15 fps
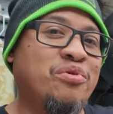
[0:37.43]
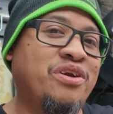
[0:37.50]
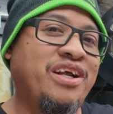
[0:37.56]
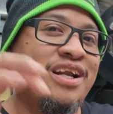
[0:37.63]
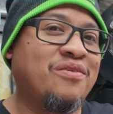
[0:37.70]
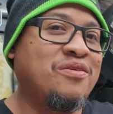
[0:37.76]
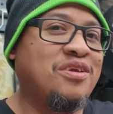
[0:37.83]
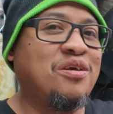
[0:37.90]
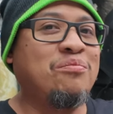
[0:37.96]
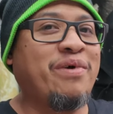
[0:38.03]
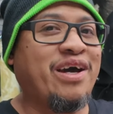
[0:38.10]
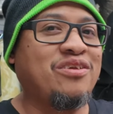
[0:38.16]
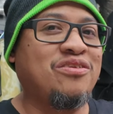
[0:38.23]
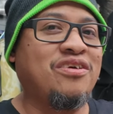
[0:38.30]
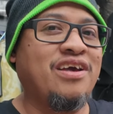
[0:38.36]
putting everything
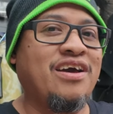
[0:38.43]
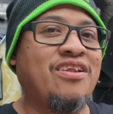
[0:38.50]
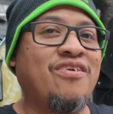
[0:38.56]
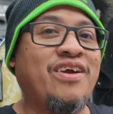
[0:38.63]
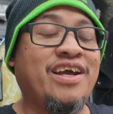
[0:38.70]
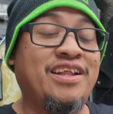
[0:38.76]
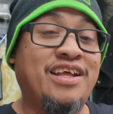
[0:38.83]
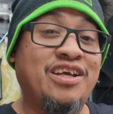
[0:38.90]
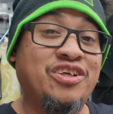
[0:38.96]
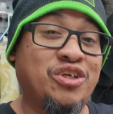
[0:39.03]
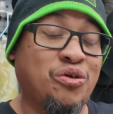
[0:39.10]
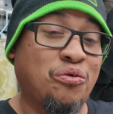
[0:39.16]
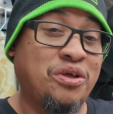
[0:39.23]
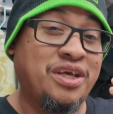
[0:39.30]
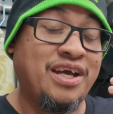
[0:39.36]
back together, and then
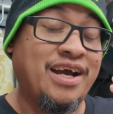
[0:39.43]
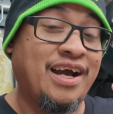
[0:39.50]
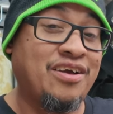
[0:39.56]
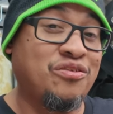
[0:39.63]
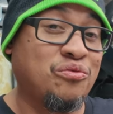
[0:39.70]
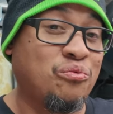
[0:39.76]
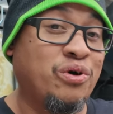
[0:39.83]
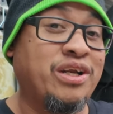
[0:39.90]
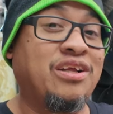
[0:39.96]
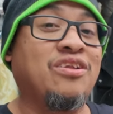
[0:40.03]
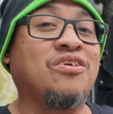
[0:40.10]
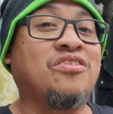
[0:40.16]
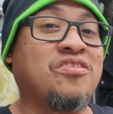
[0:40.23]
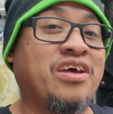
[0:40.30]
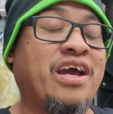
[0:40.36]
showing you guys what it
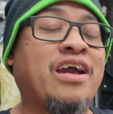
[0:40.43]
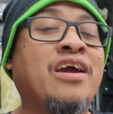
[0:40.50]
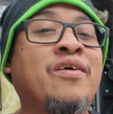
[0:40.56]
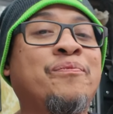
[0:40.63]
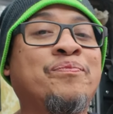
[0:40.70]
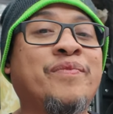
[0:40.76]
looks like